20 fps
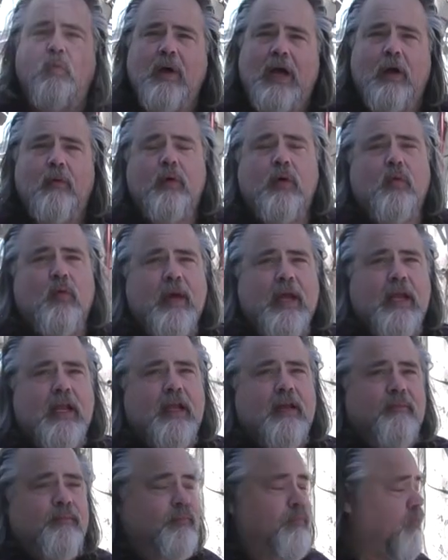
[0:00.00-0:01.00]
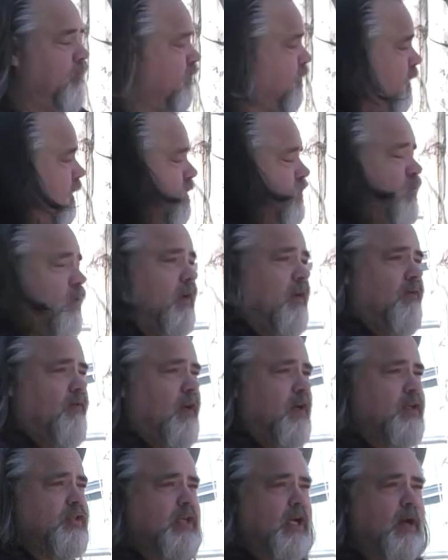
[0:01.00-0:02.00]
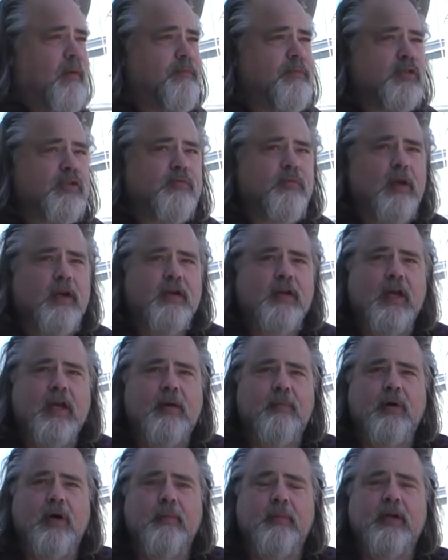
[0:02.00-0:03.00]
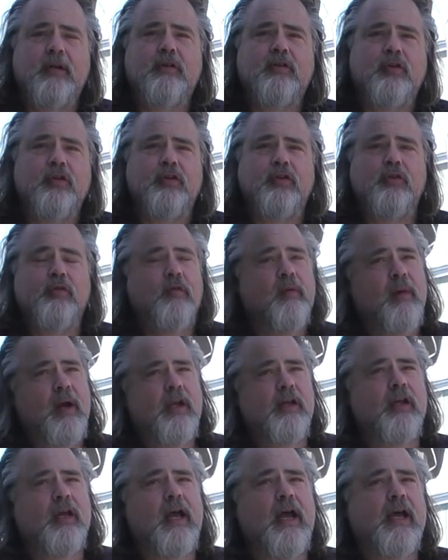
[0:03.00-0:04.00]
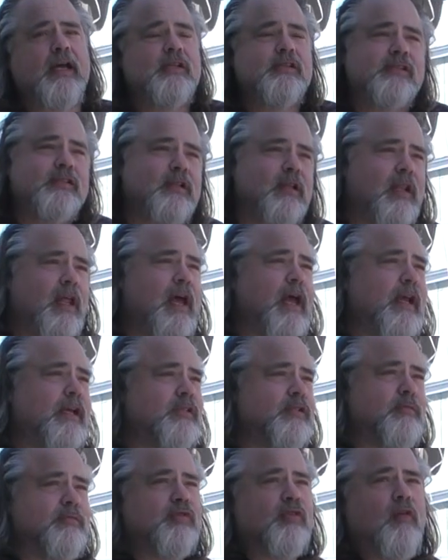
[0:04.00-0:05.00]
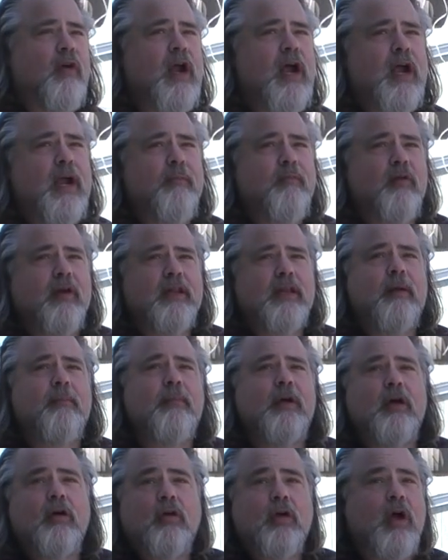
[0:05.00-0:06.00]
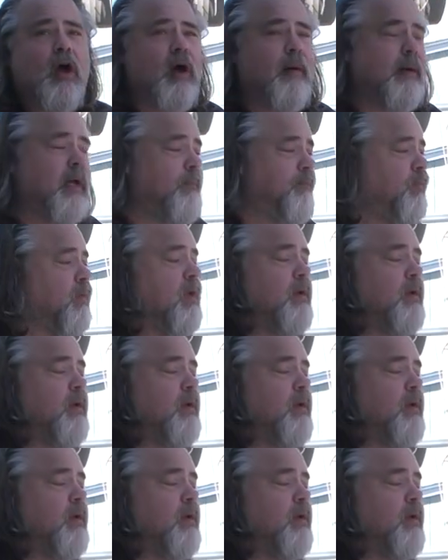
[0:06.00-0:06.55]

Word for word: while we're waiting for this one to finish up, just want to take a moment to remind you guys to like, subscribe, ring that bell, comment.